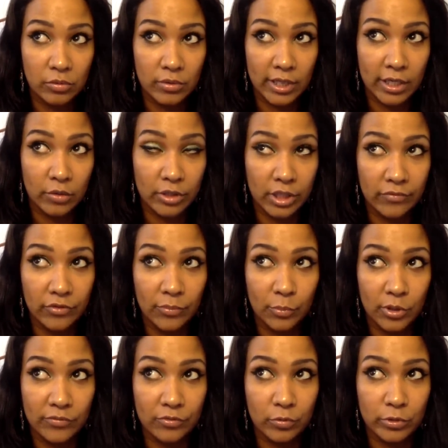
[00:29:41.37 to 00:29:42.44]
They don't give you
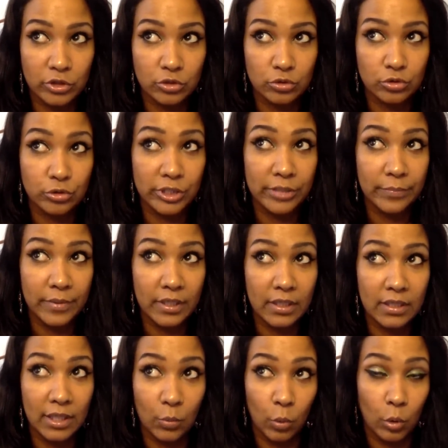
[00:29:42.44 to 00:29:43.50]
preferential
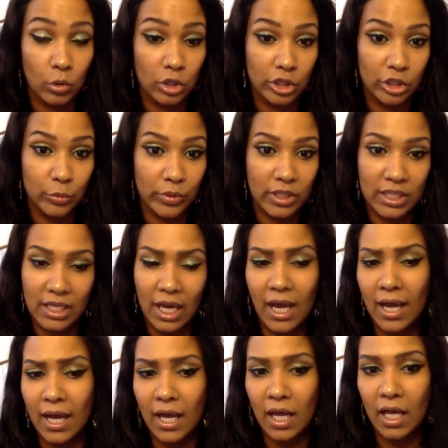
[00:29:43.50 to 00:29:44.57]
treatment. They won't look you in the
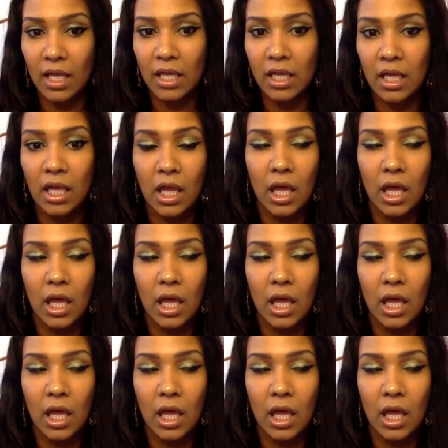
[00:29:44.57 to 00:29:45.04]
eye.